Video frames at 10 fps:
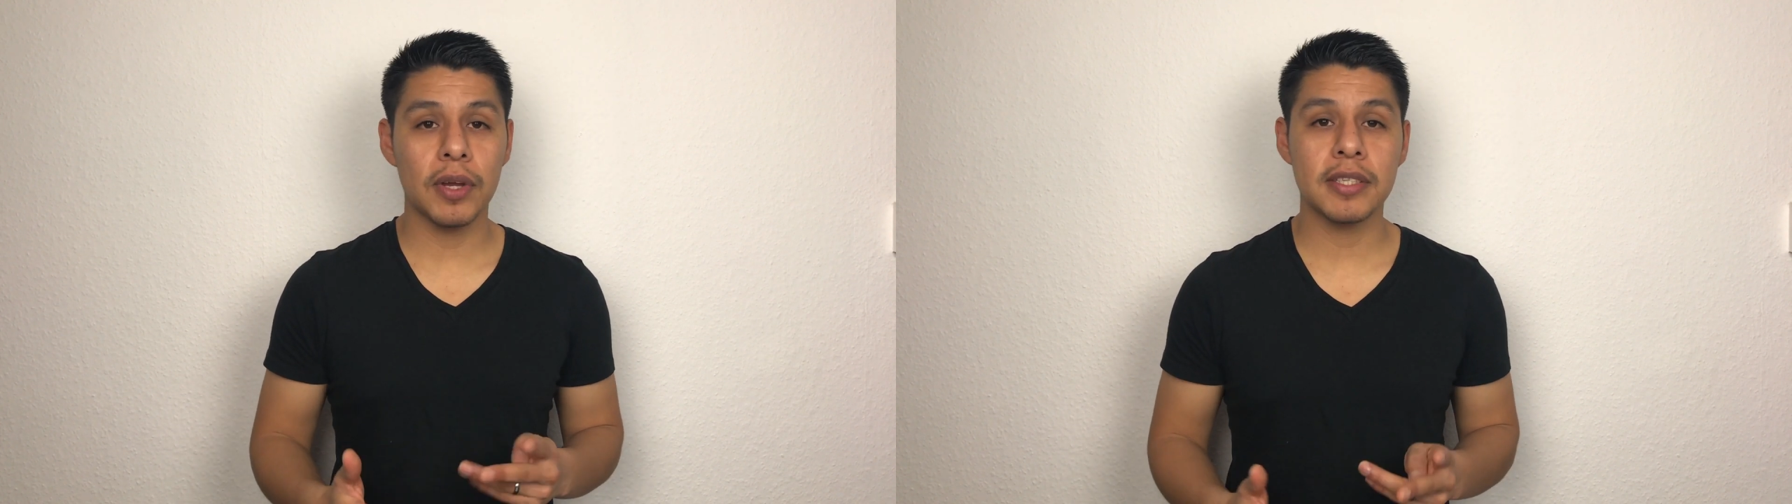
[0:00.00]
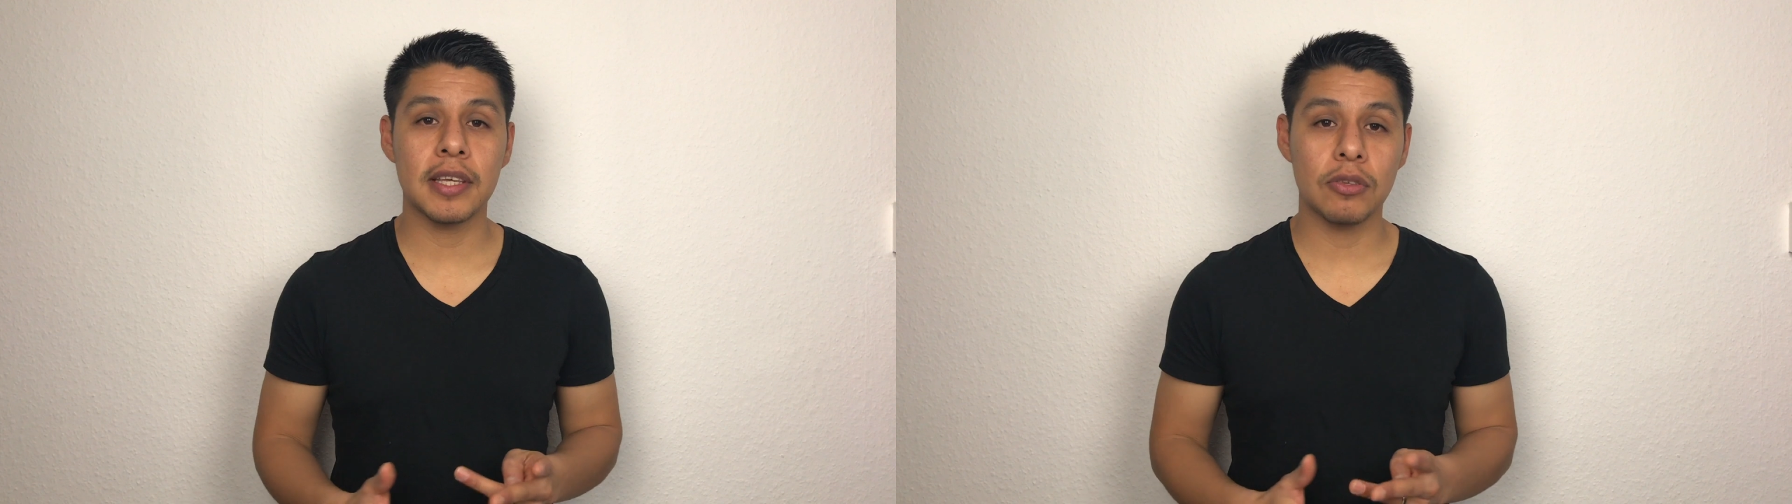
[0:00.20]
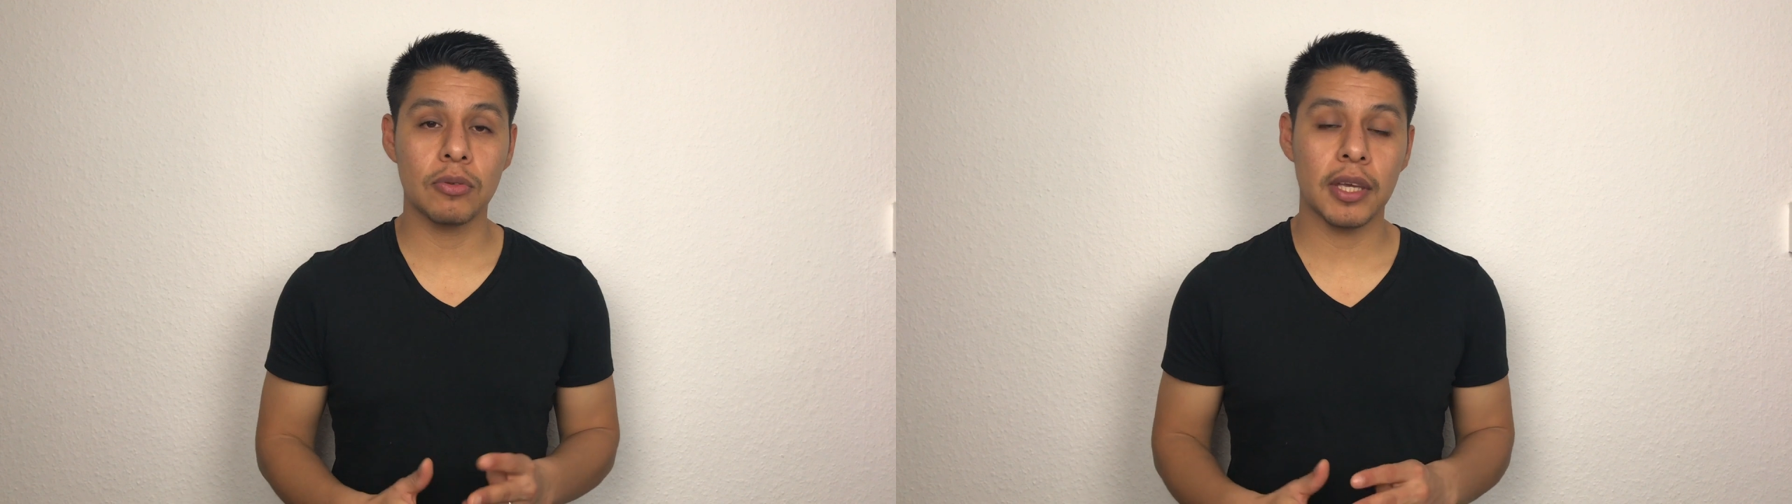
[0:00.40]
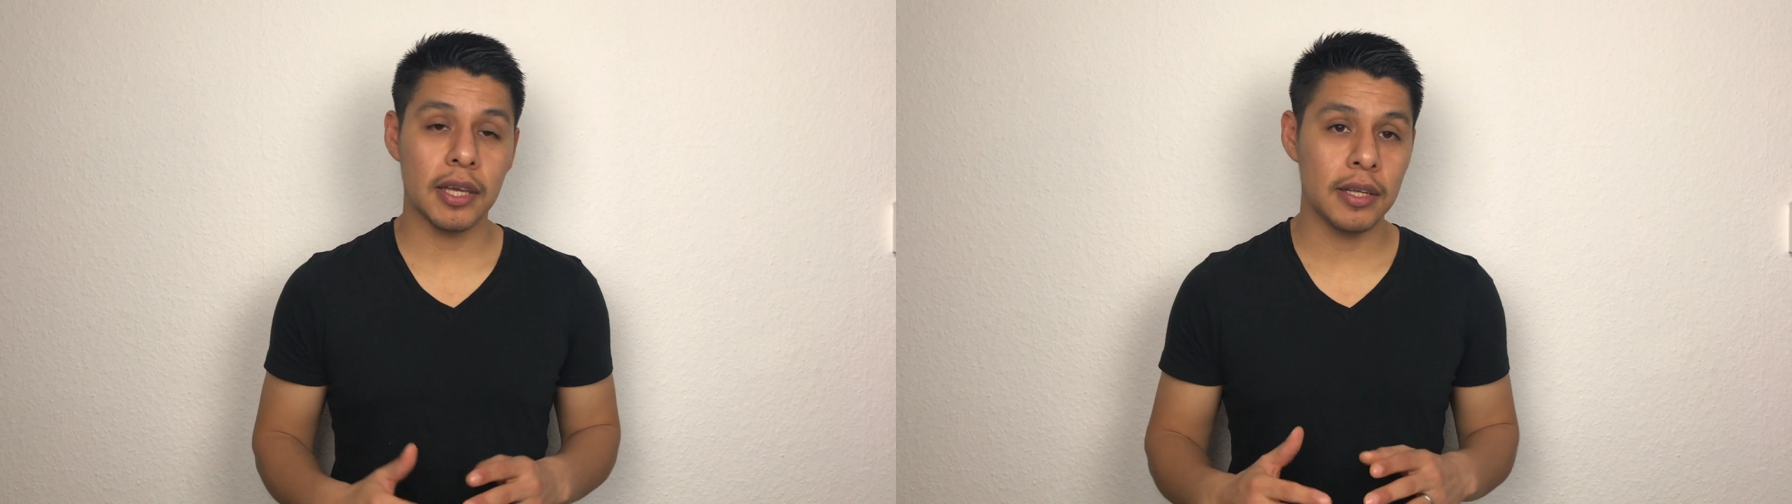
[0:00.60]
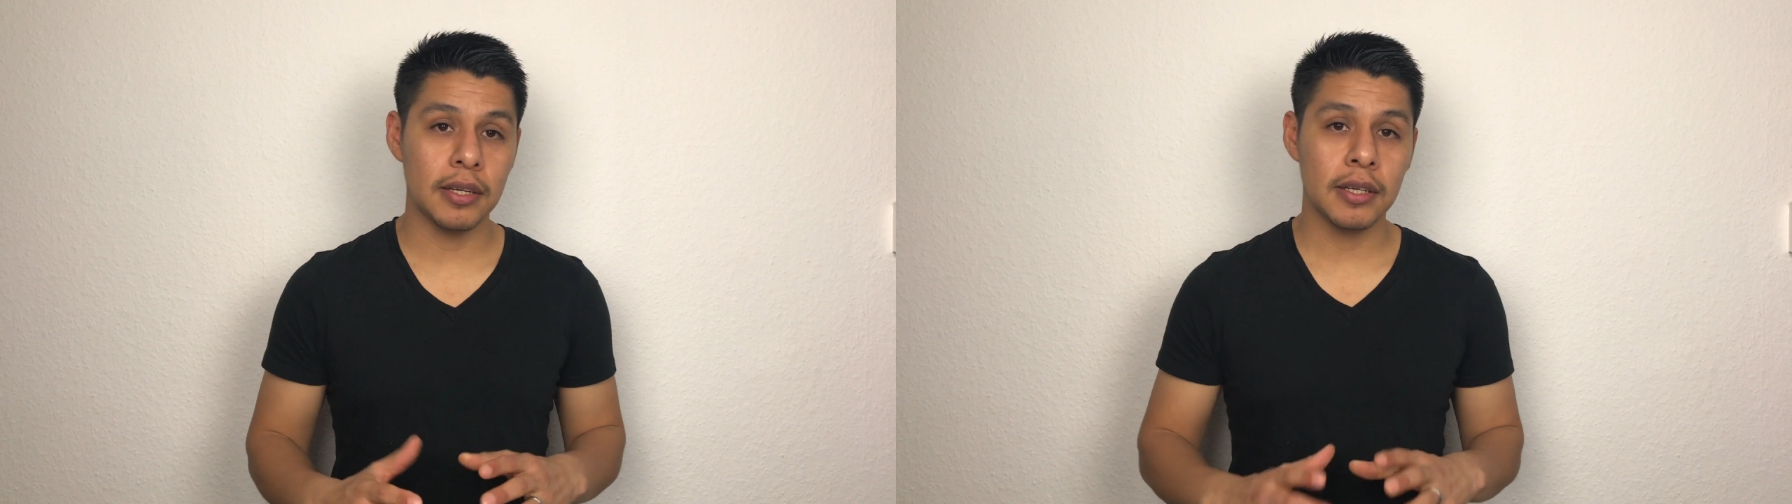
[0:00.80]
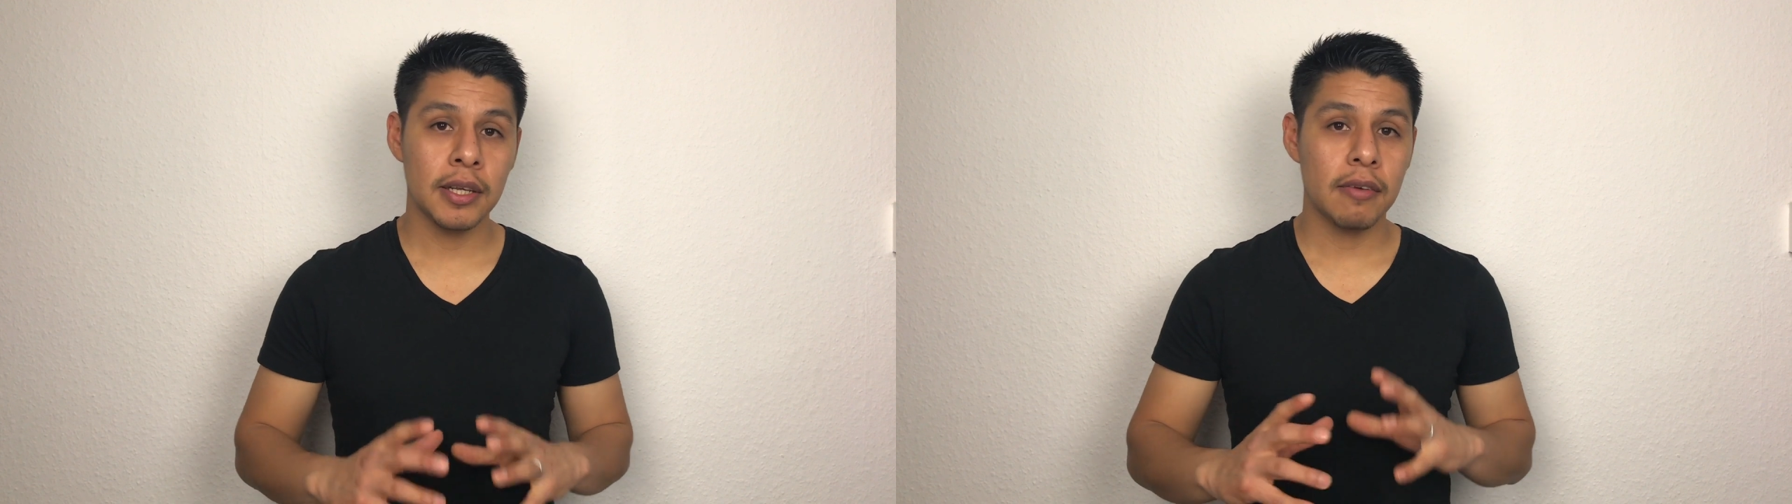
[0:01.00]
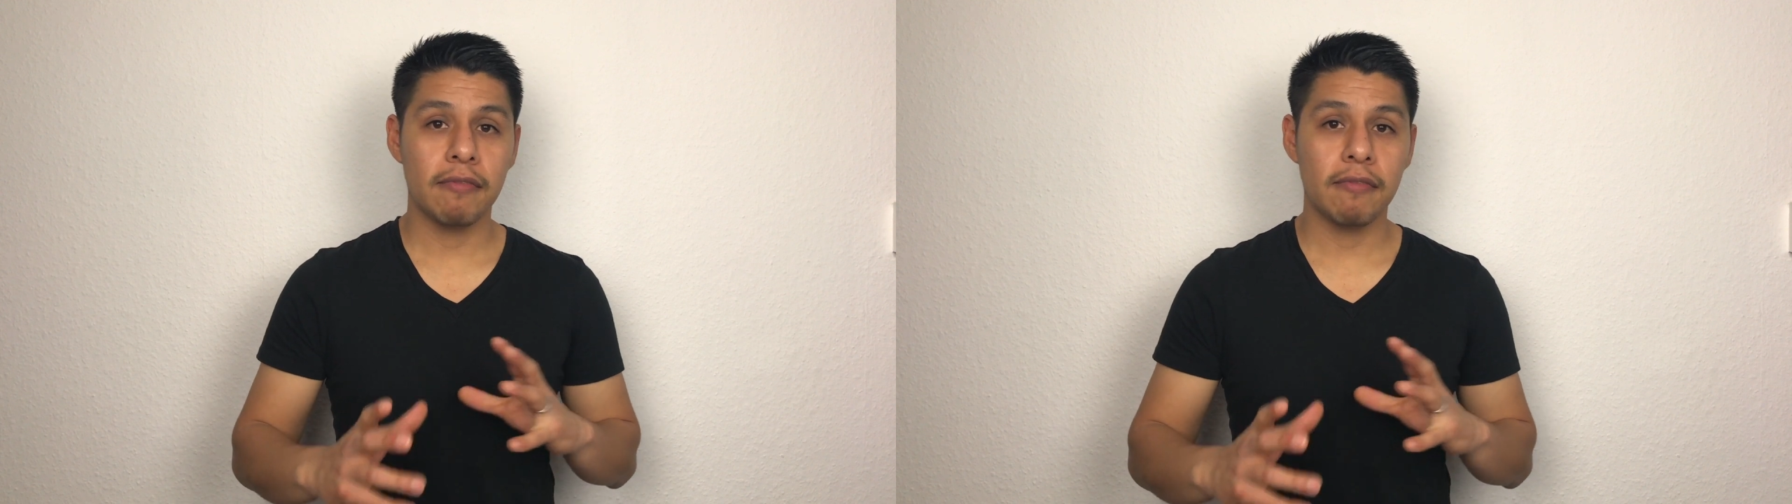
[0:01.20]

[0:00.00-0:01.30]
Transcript: ways that you can